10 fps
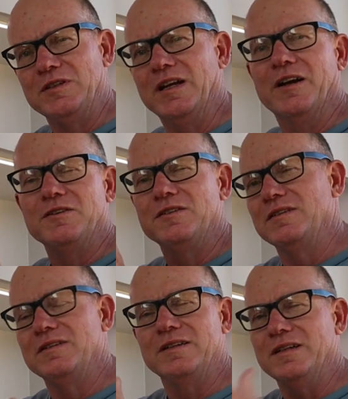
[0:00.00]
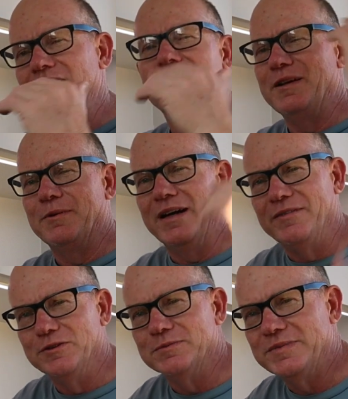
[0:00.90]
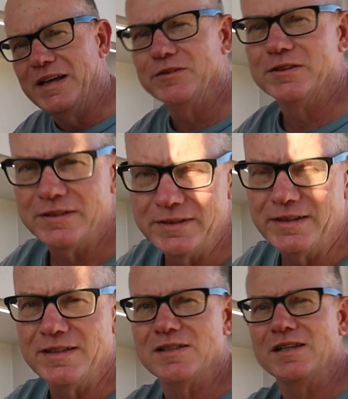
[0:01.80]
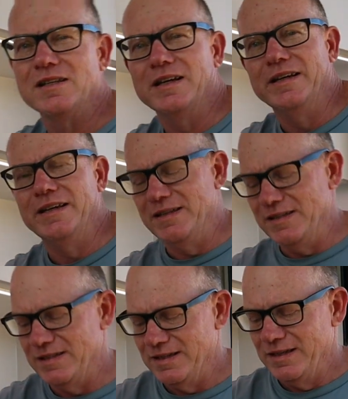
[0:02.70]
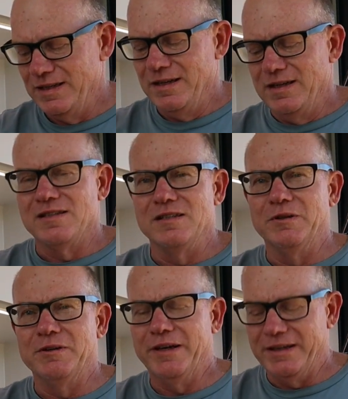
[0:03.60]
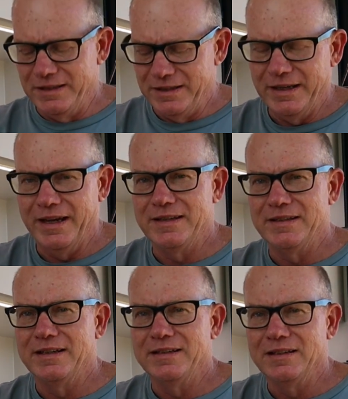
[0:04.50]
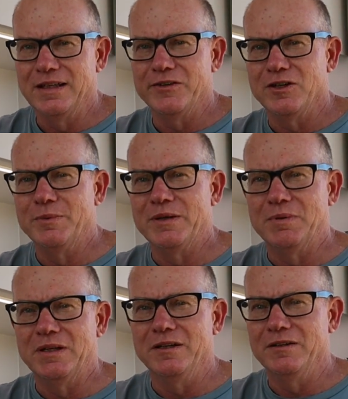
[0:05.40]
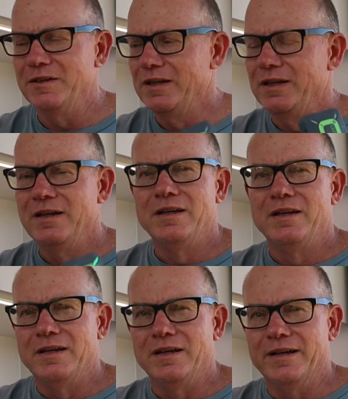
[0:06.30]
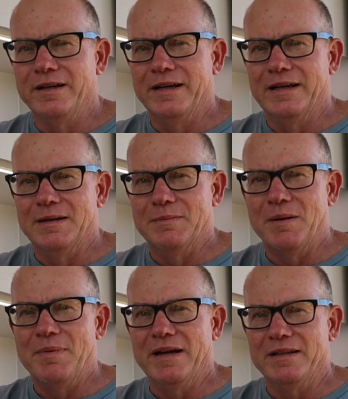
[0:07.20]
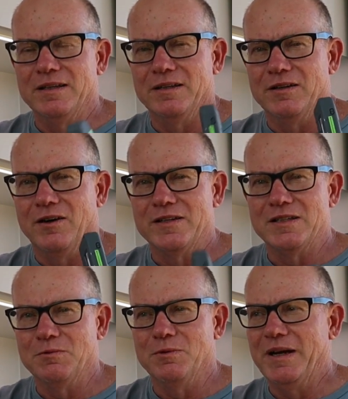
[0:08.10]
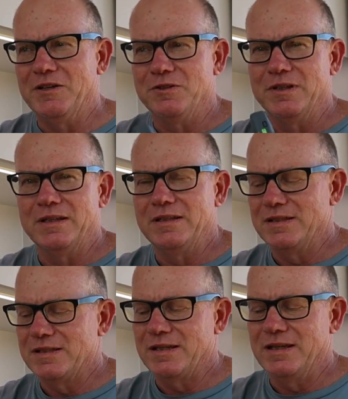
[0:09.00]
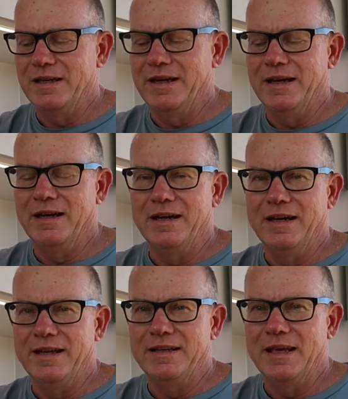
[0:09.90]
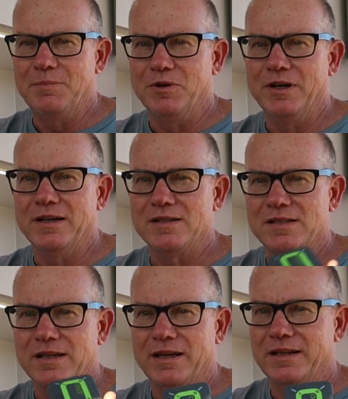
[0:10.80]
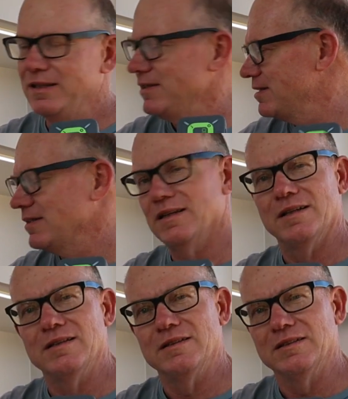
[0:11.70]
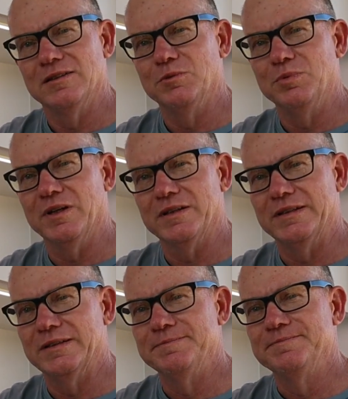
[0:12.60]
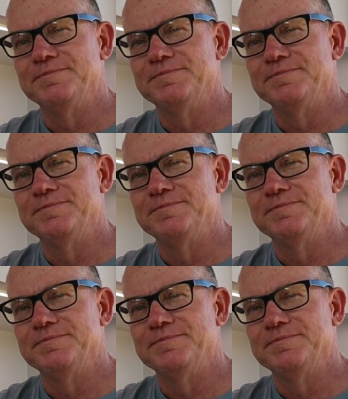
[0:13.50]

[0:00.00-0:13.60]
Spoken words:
You know, yeah, anyway, have a look and see what you reckon, and leave a comment below about the ITECHWORLD batteries and their products, and this little product here.